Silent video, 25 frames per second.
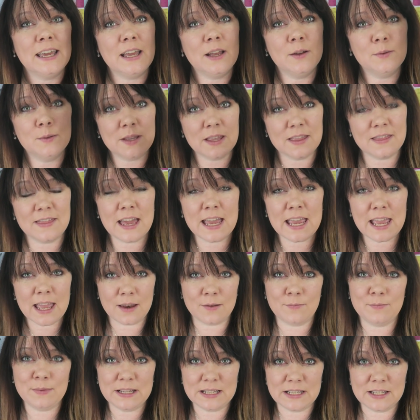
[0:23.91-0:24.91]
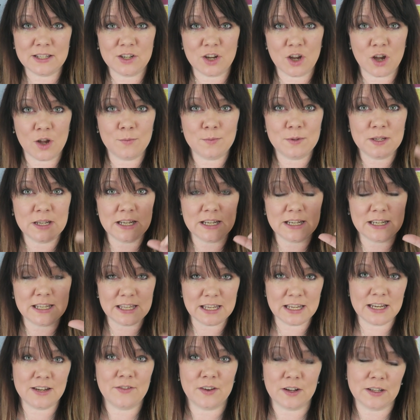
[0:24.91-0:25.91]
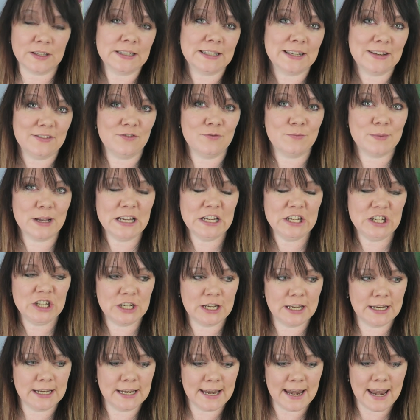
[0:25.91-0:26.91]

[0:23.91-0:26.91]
it was that they had misinterpreted the advance information.